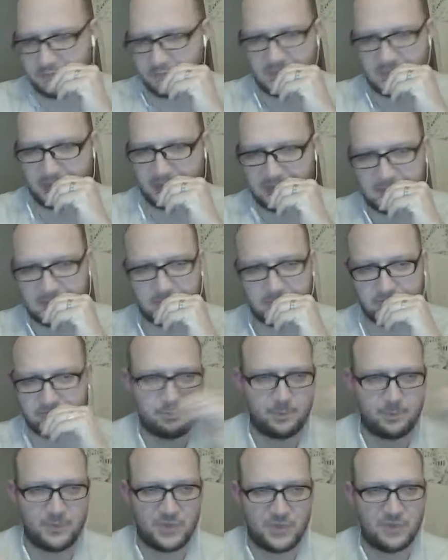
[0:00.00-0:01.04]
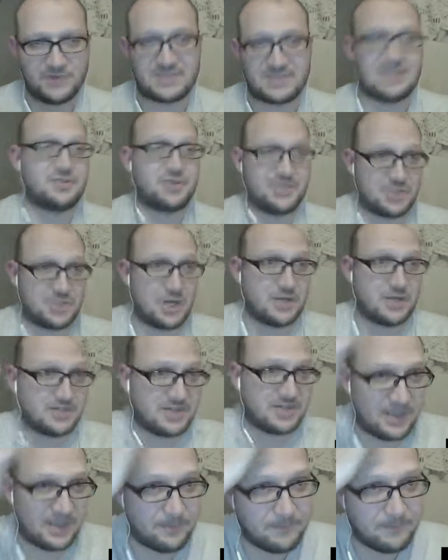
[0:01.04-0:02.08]
I mean, you've essentially taunted
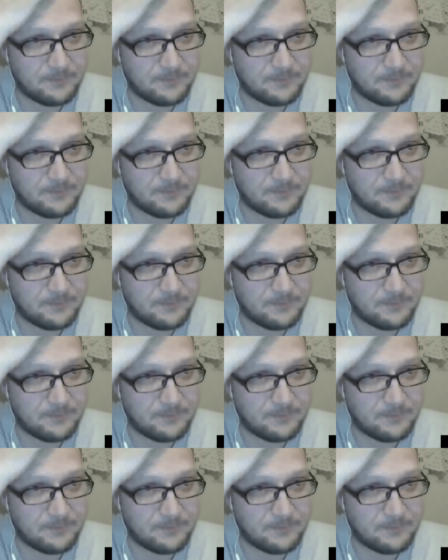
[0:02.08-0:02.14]
him.